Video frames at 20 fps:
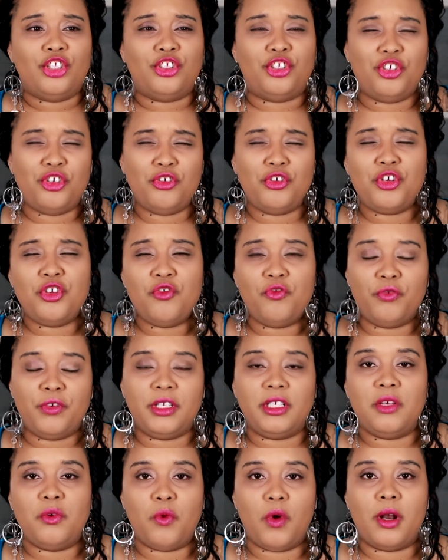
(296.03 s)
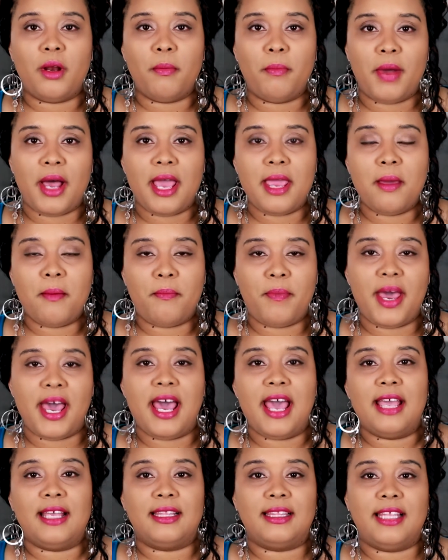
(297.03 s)
Do you really want to buy a
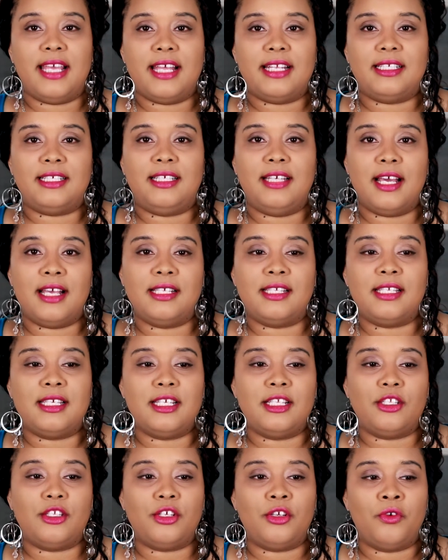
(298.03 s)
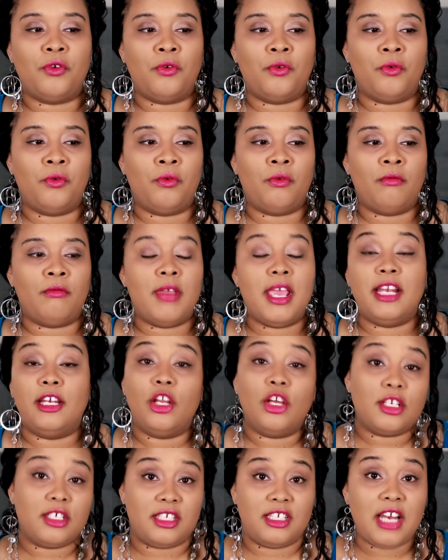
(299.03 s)
bag that doesn't, it
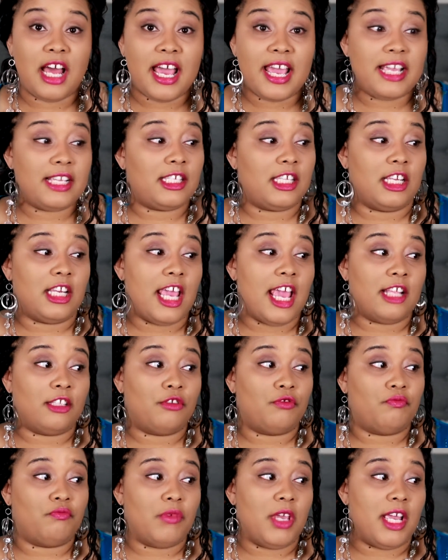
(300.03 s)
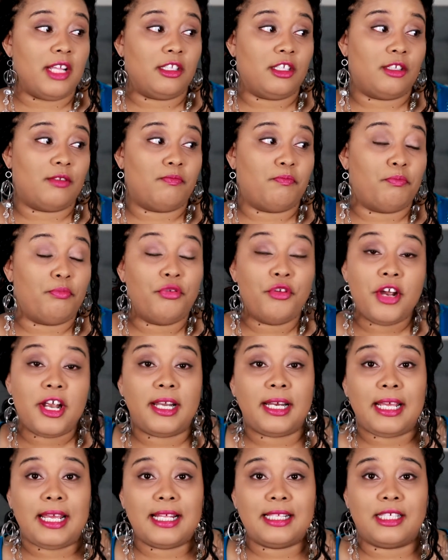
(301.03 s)
looks nice, it's
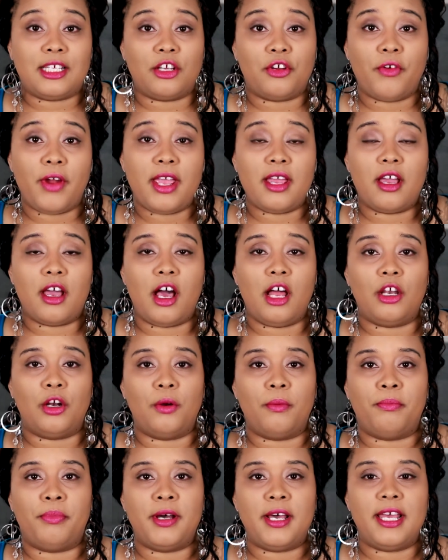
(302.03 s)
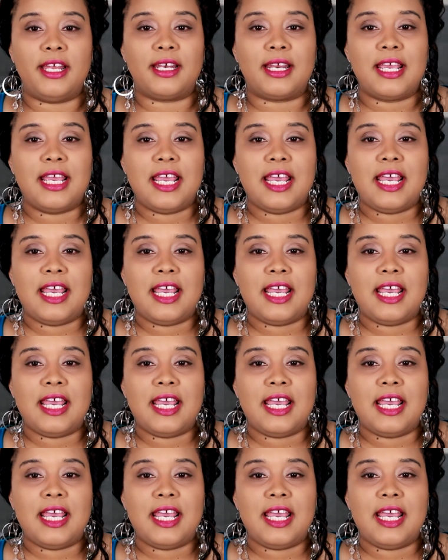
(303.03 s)
pretty, it's a great color, but